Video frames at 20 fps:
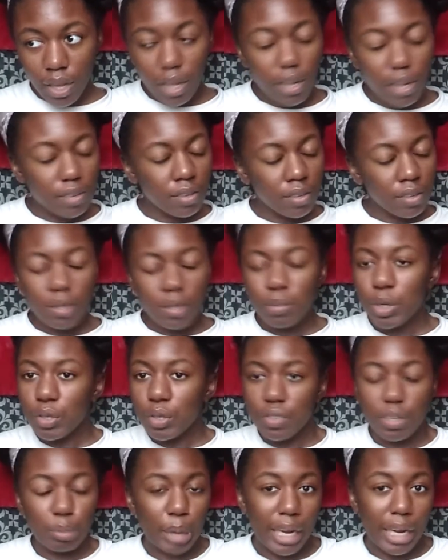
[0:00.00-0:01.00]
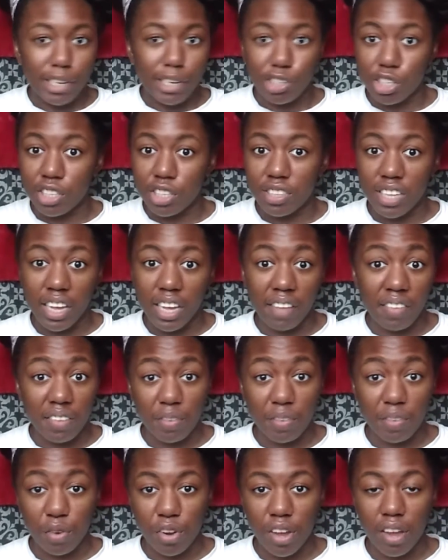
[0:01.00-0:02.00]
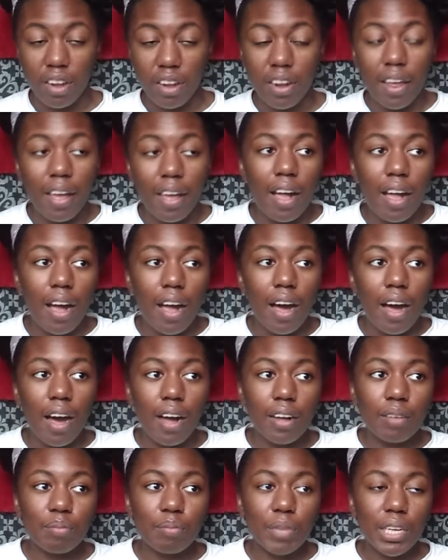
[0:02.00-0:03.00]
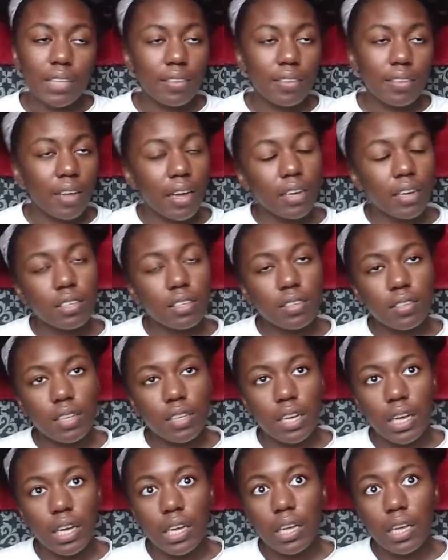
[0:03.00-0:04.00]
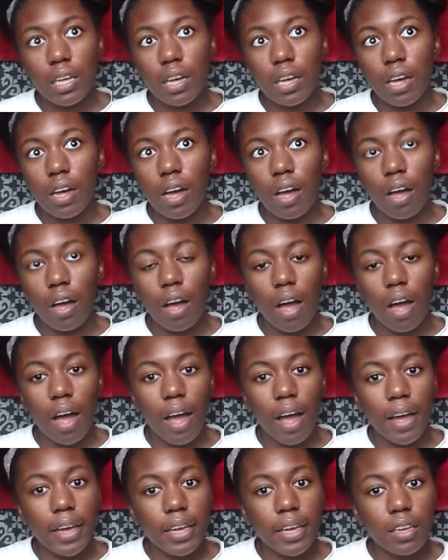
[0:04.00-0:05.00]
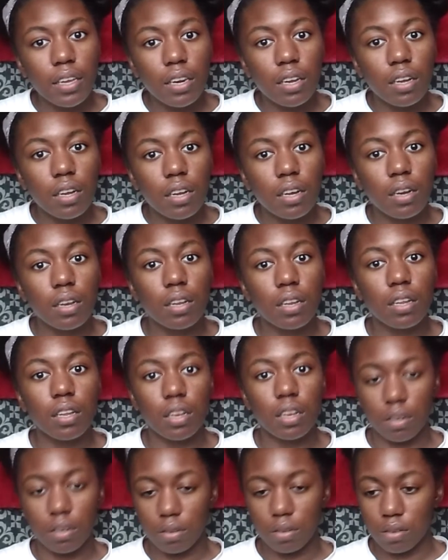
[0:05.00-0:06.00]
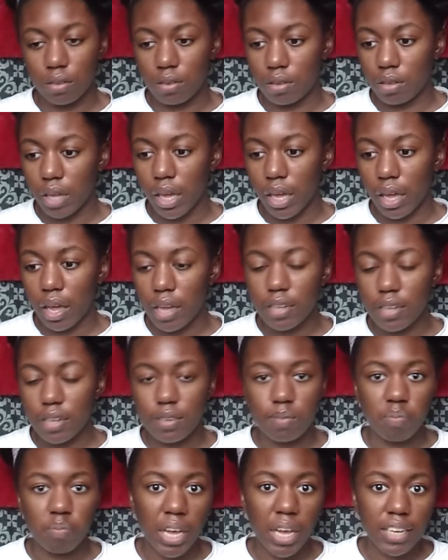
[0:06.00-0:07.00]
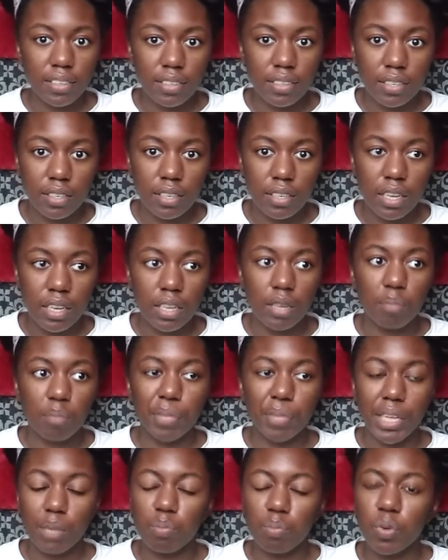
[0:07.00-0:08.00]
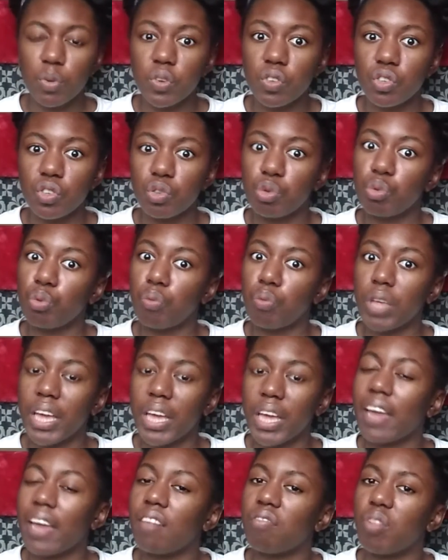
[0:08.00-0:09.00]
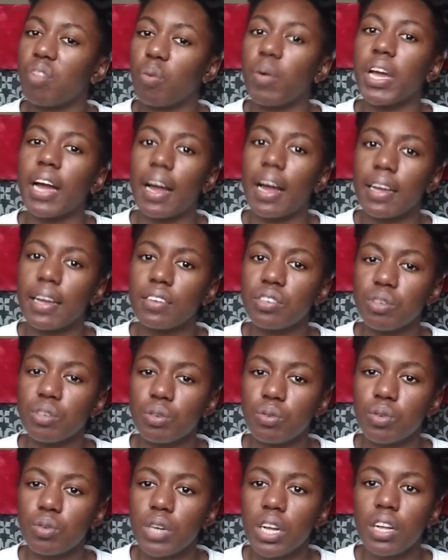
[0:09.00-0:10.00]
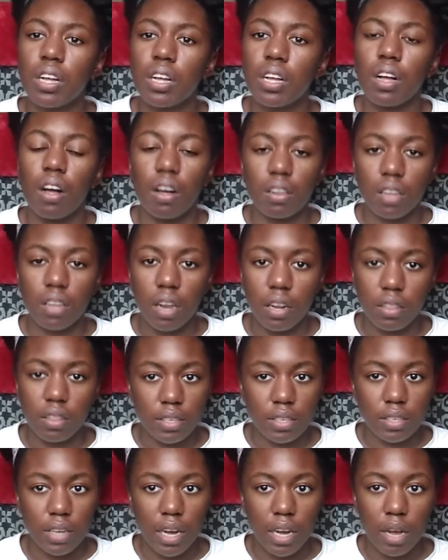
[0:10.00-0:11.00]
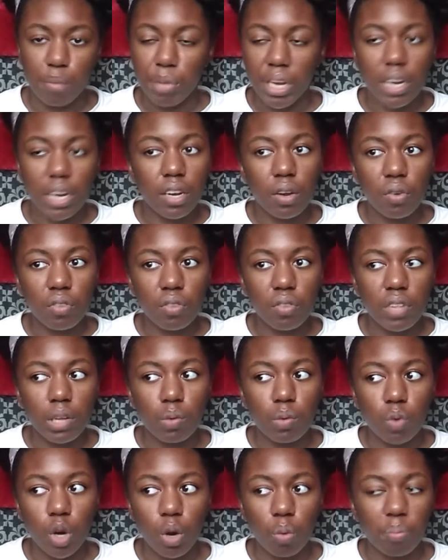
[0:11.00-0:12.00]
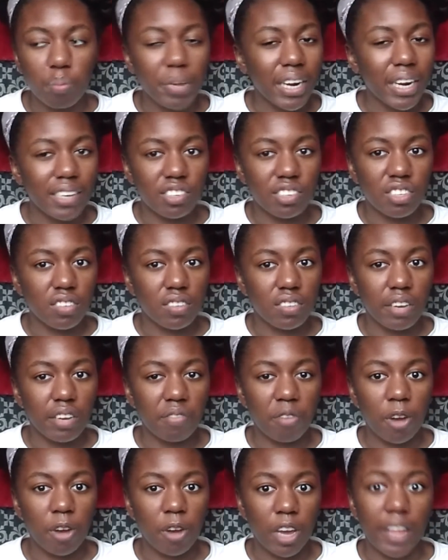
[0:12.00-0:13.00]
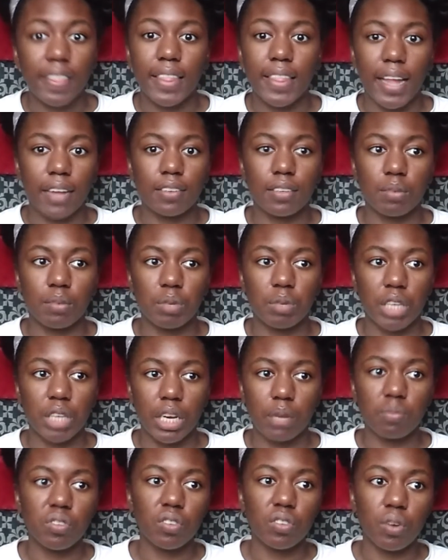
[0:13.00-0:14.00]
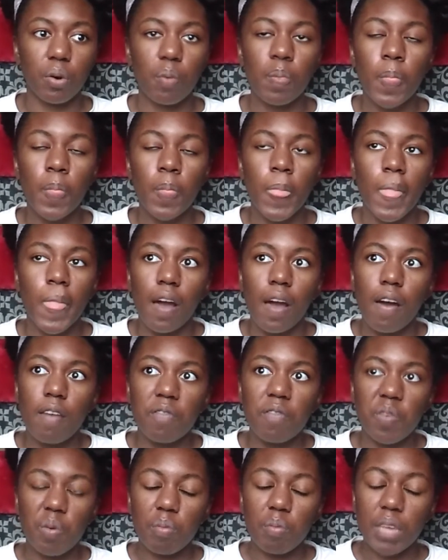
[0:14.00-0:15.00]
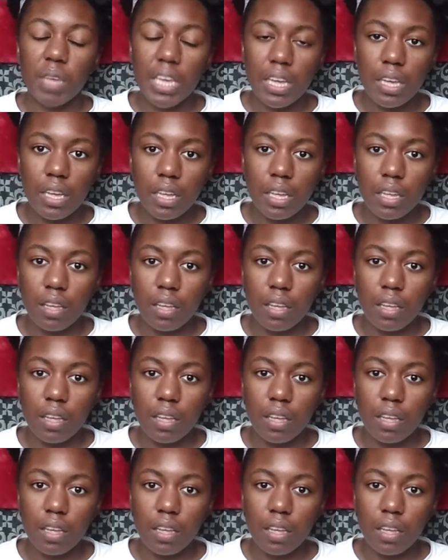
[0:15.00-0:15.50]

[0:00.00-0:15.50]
it's not the most compassionate thing I've ever done. It's kind of just like, I expect people to behave the way I do a lot of the time. And I know they won't, but I just can forget that sometimes. So for me,